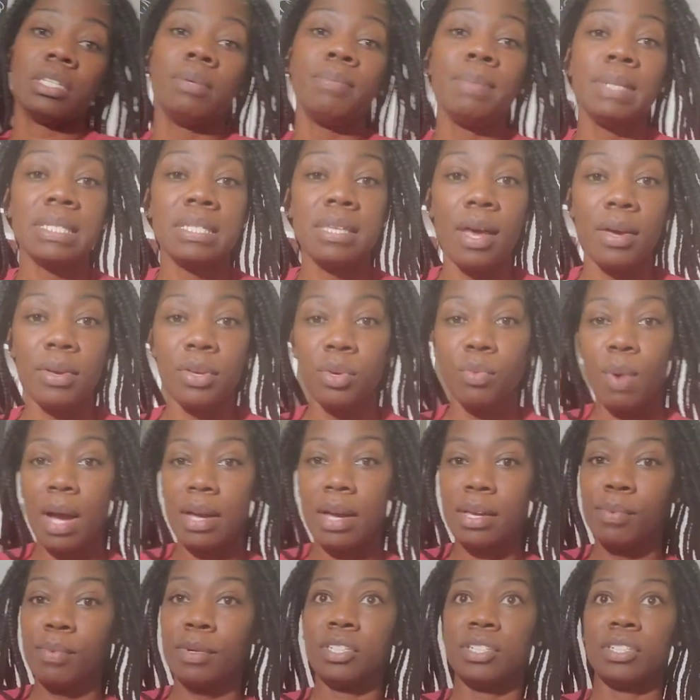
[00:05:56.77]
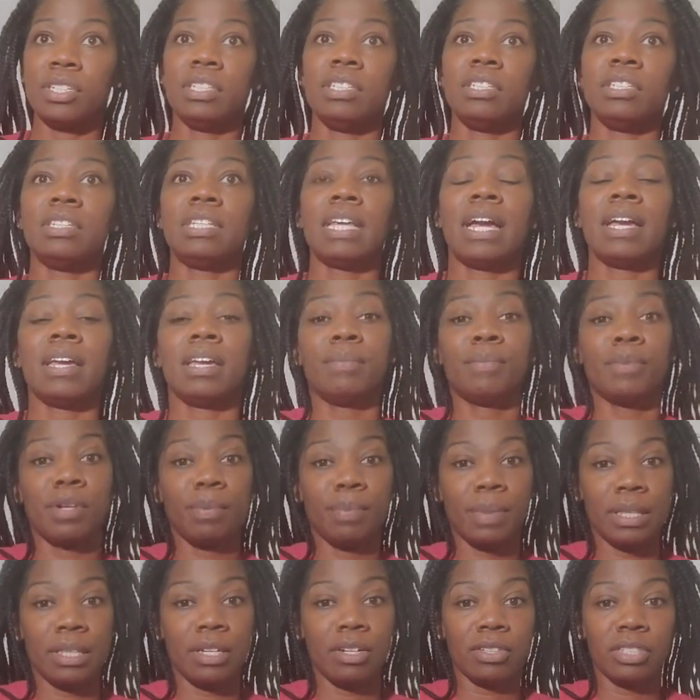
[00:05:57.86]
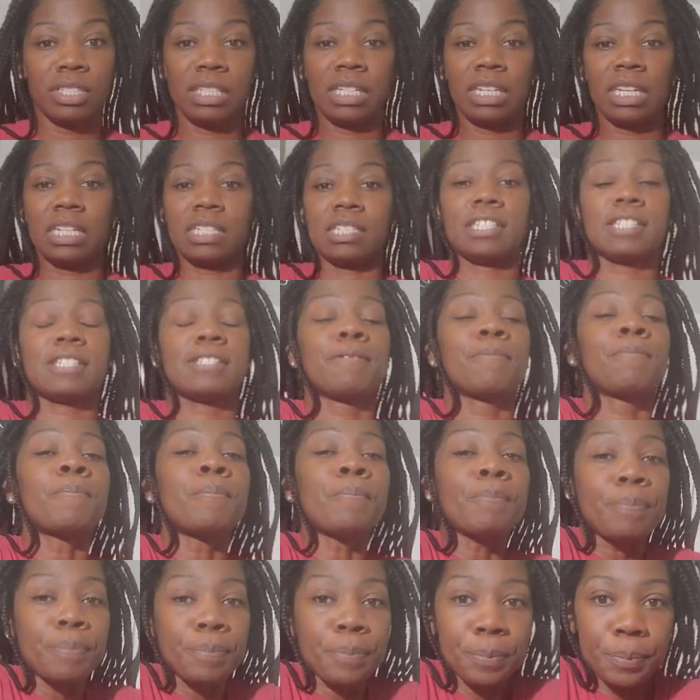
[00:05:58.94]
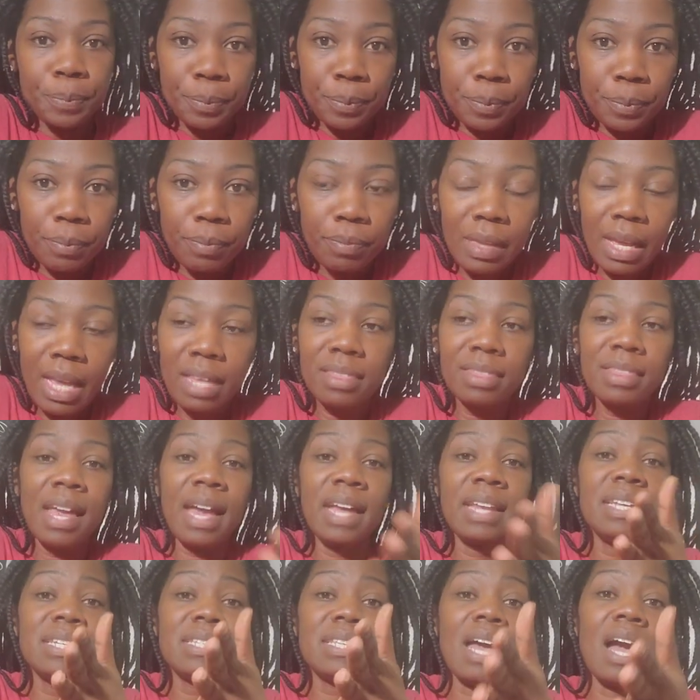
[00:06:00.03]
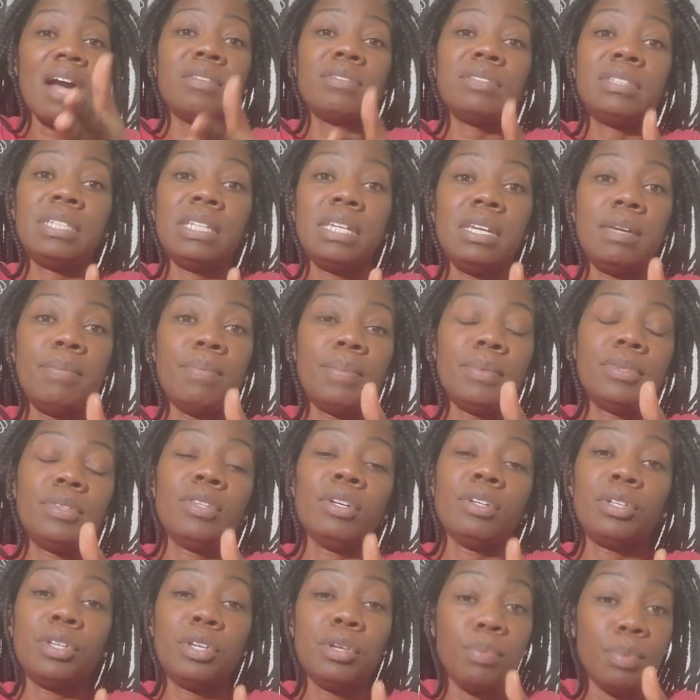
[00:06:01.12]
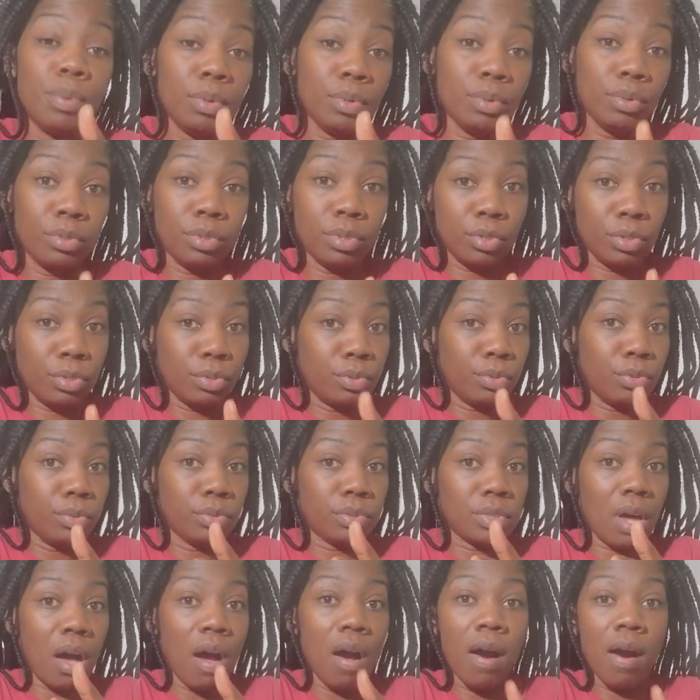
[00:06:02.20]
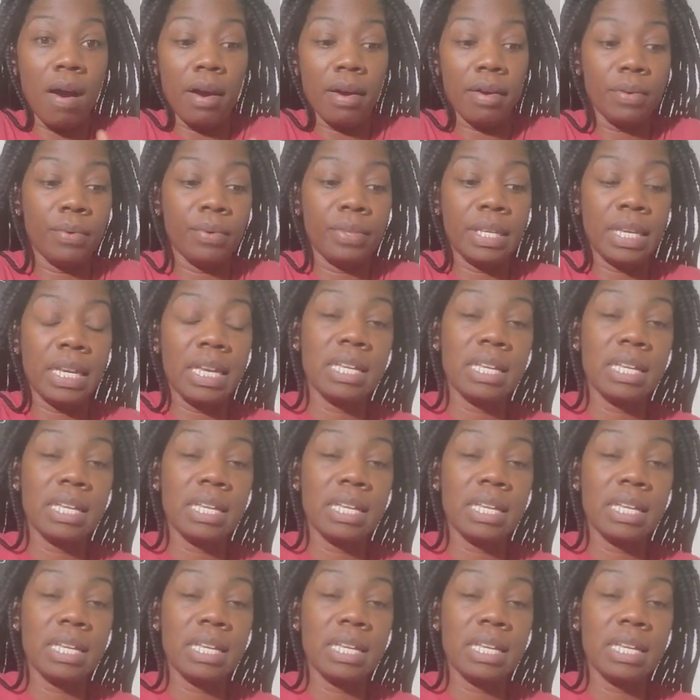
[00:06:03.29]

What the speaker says: Let me tell you why you want your diameter to be 13 inches. That is how deep the cubicles are on the